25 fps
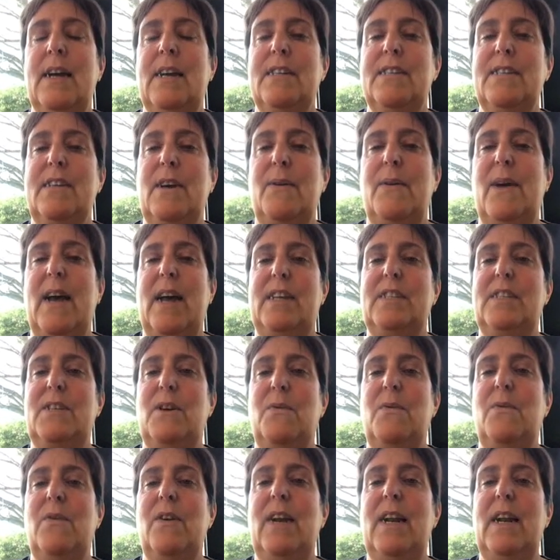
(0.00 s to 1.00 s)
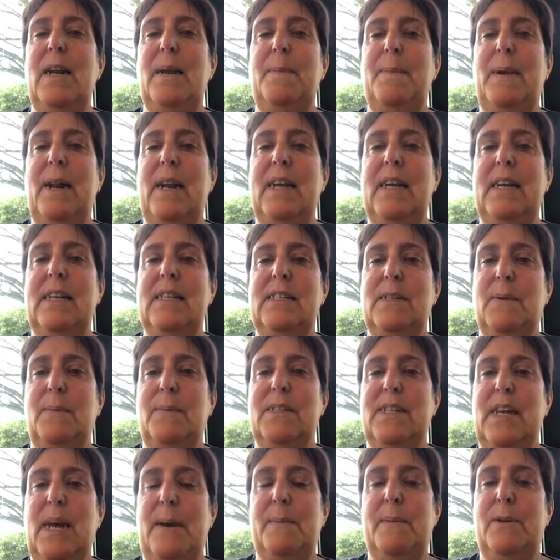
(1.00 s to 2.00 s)
So yes, so really pleased I
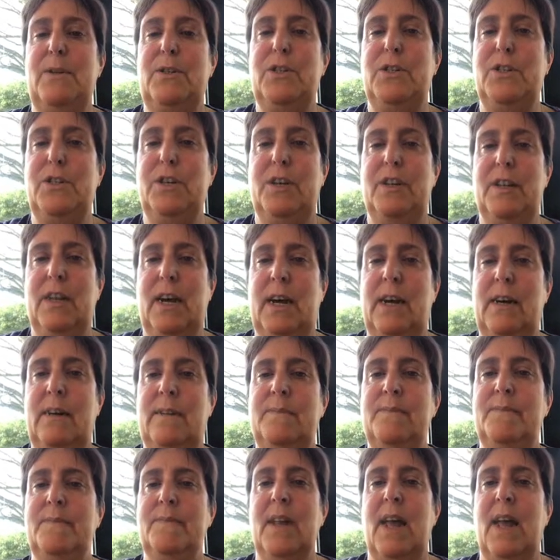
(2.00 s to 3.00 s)
was able to do that.